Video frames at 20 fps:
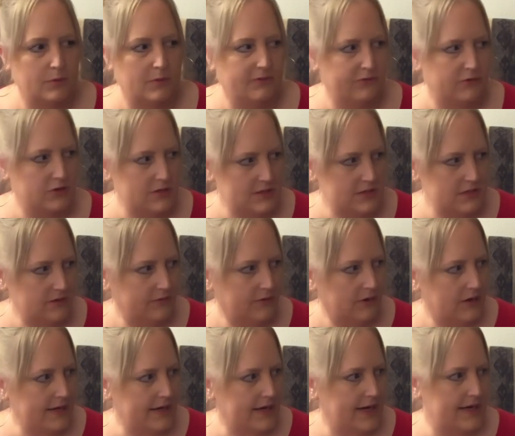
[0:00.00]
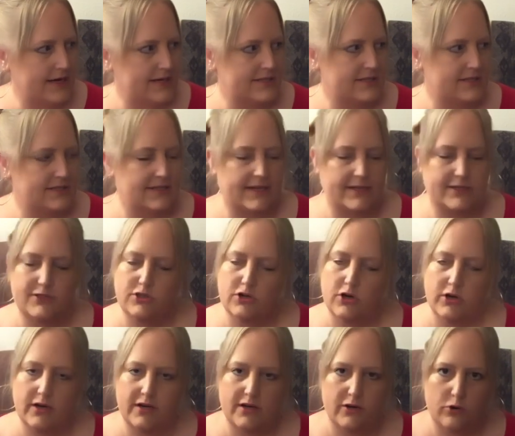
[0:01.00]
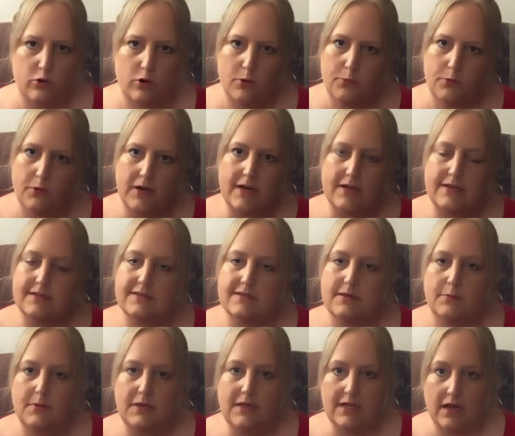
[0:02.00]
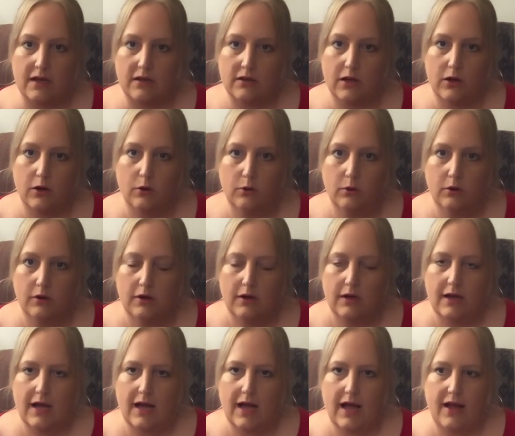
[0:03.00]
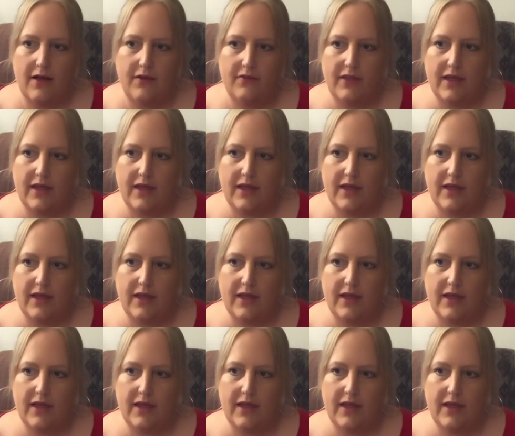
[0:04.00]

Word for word: First of all, I kind of just like started incorporating some yellow and